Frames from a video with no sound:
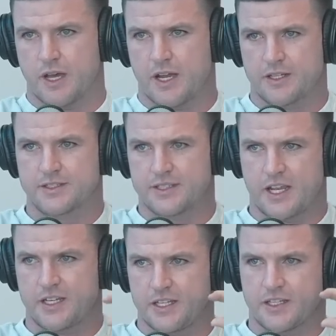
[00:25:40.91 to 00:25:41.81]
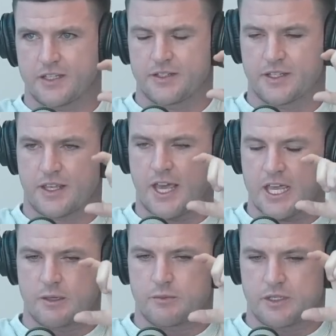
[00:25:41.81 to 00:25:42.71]
Understanding the
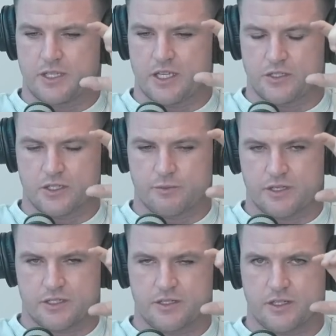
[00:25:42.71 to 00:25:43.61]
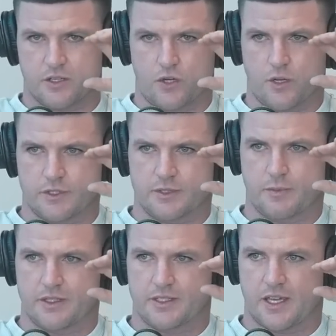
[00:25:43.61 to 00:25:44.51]
game, and you just mentioned the time you
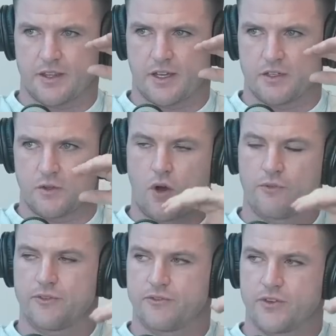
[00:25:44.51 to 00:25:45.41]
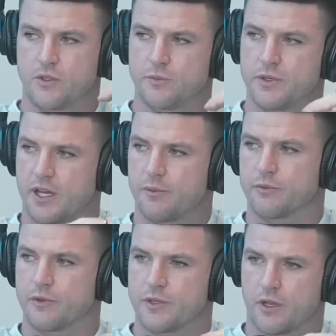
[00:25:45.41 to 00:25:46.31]
spent together off the field, become